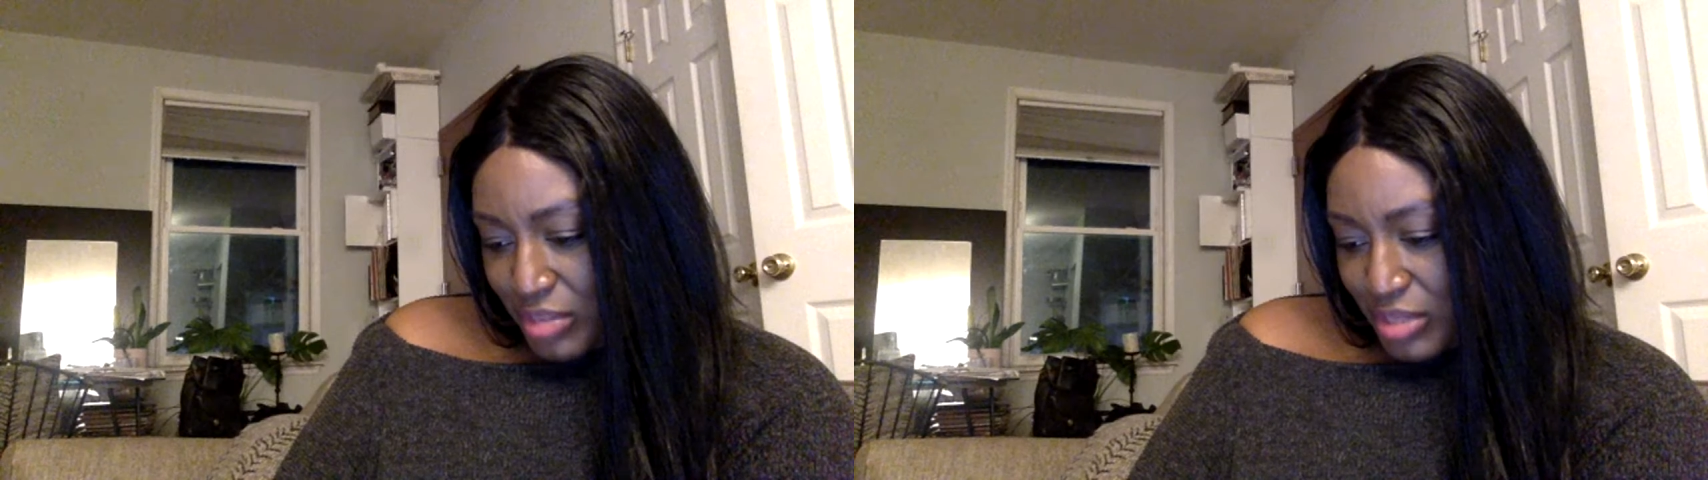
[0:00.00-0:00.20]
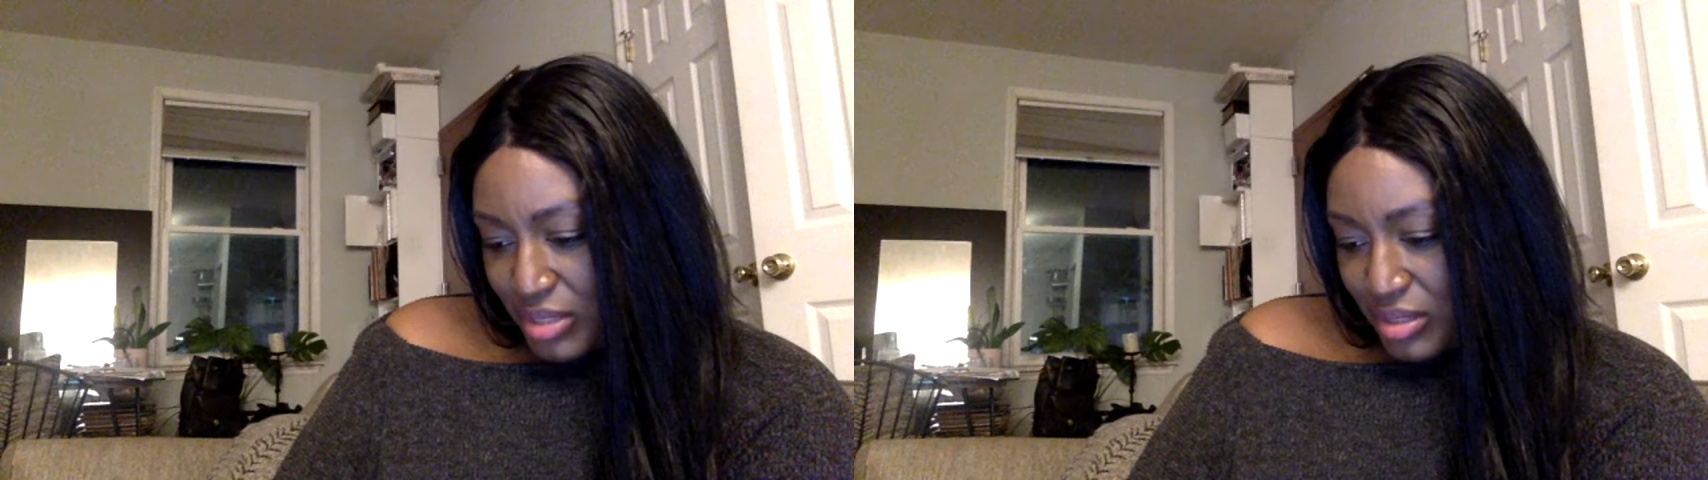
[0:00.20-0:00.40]

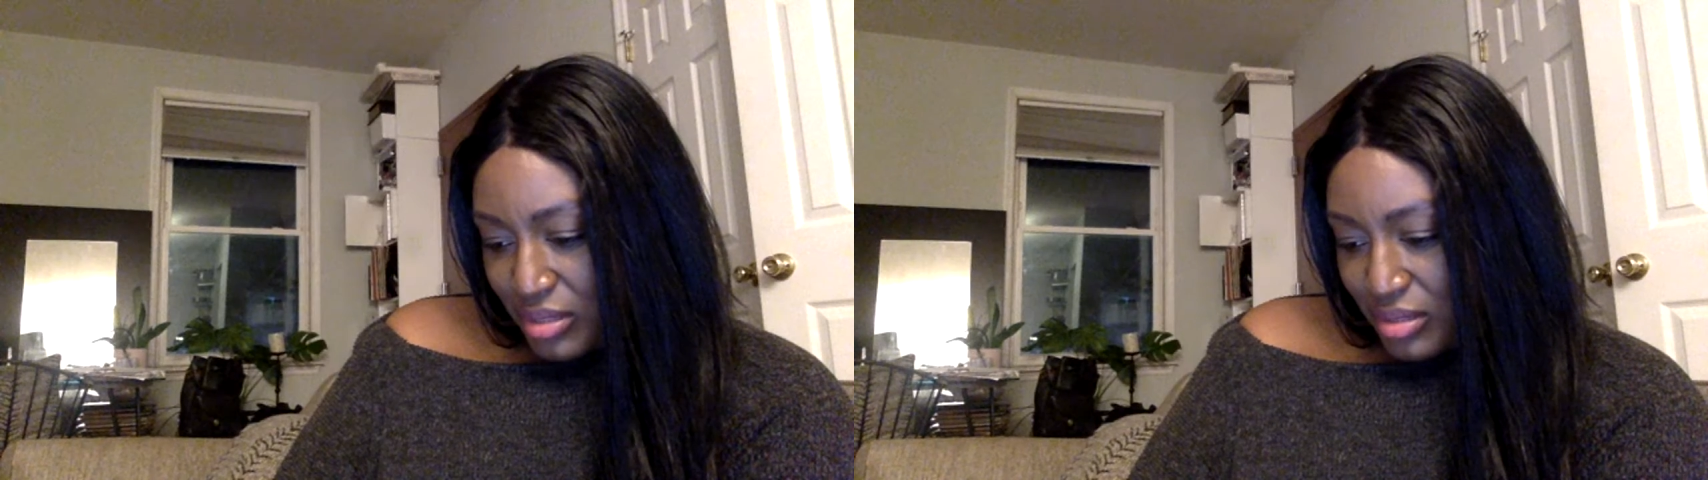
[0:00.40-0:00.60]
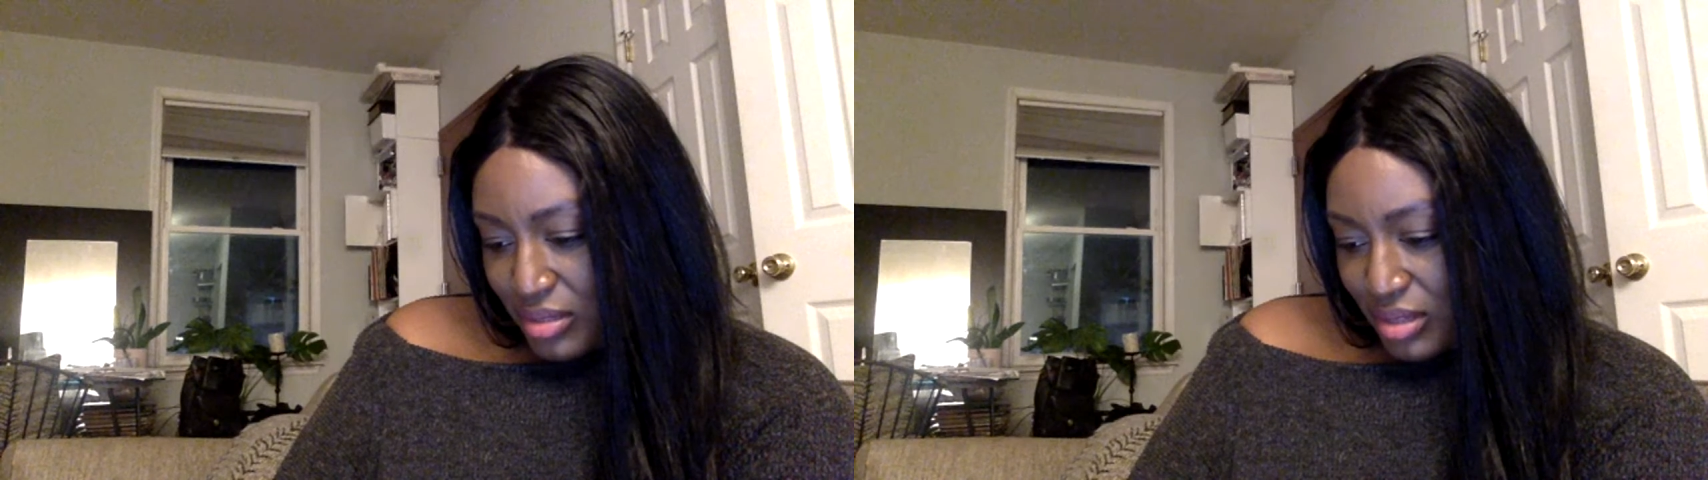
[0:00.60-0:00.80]
is it?
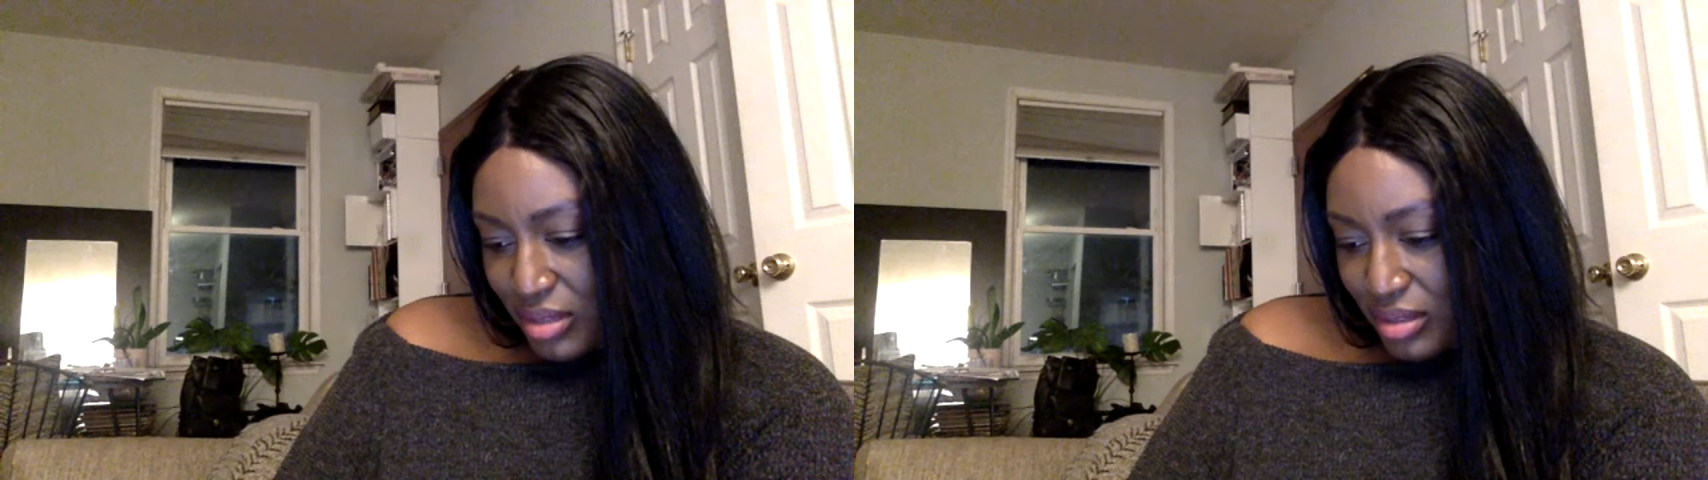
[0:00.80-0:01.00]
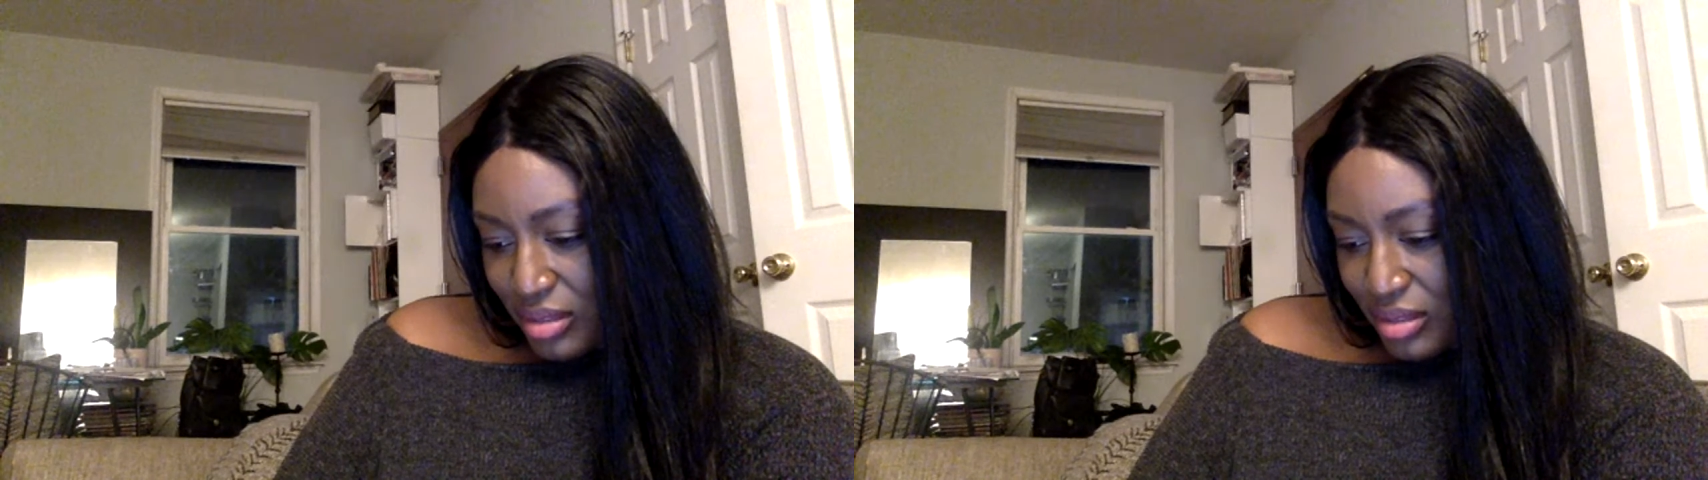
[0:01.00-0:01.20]

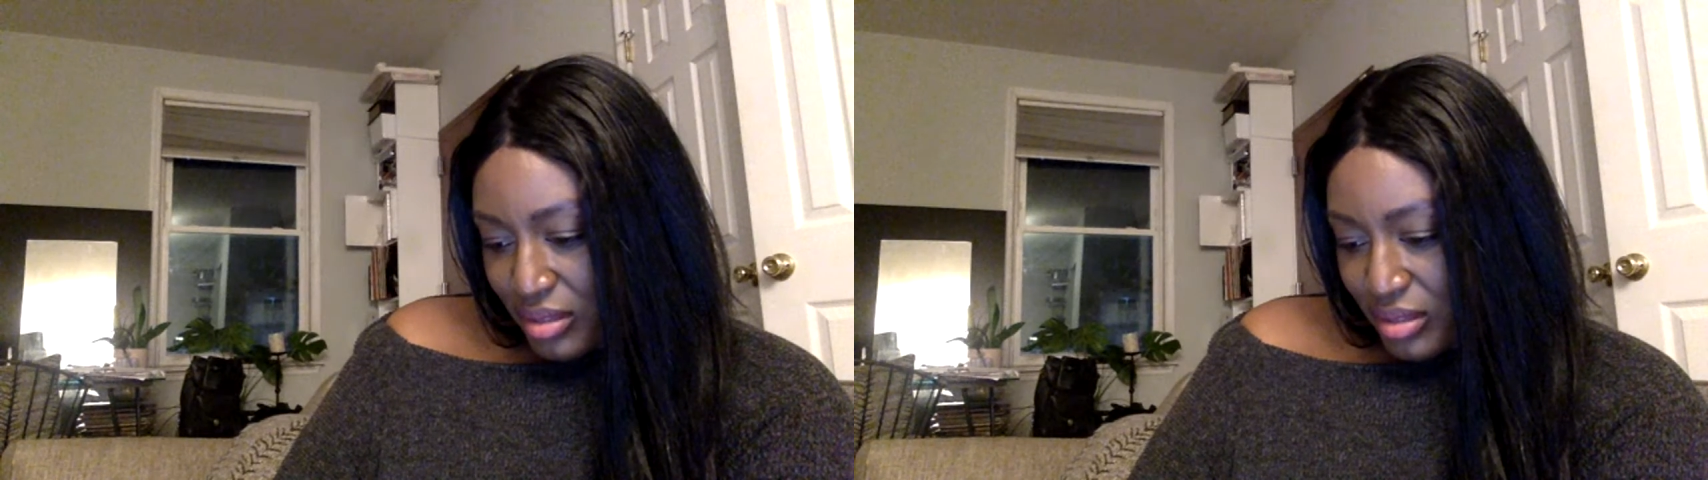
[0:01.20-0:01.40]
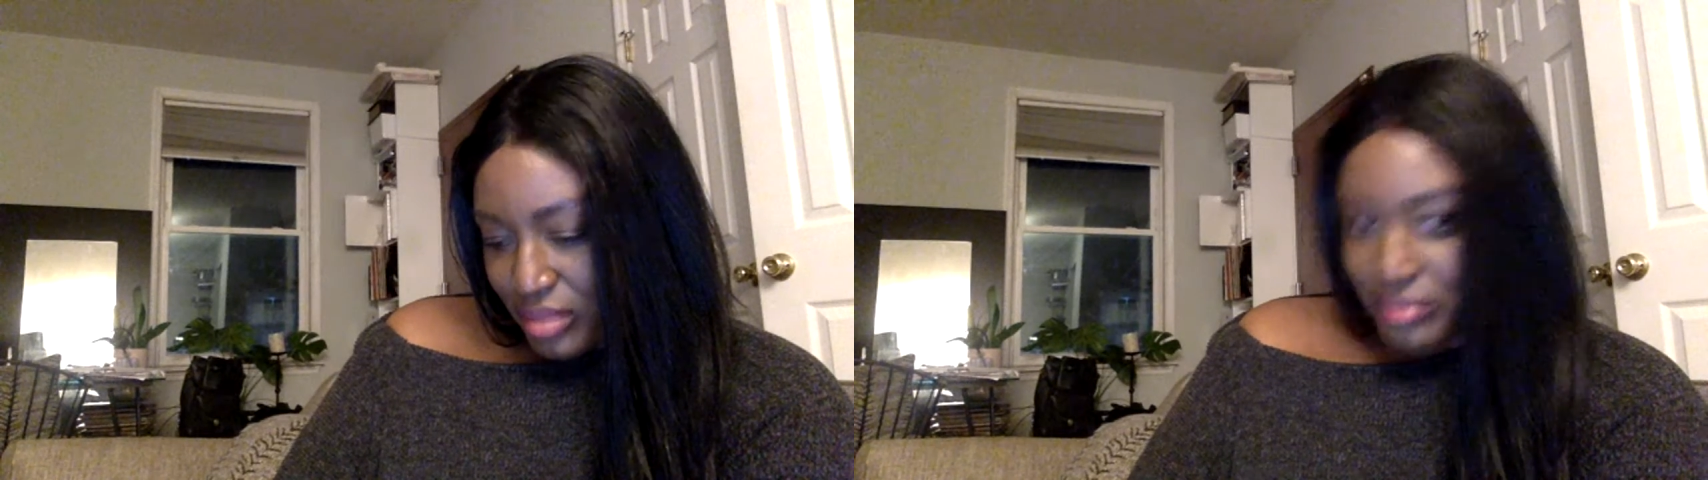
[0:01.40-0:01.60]
8:30.